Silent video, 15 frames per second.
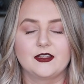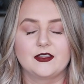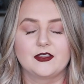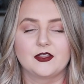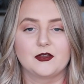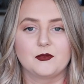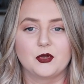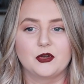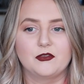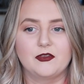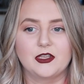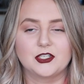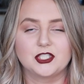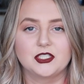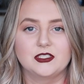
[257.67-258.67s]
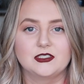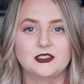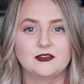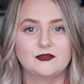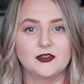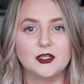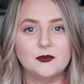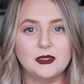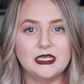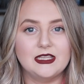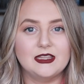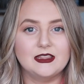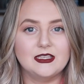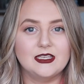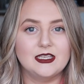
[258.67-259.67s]
the motivation to film
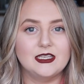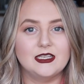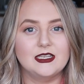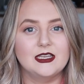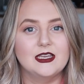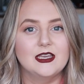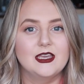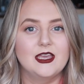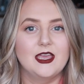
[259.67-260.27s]
anything.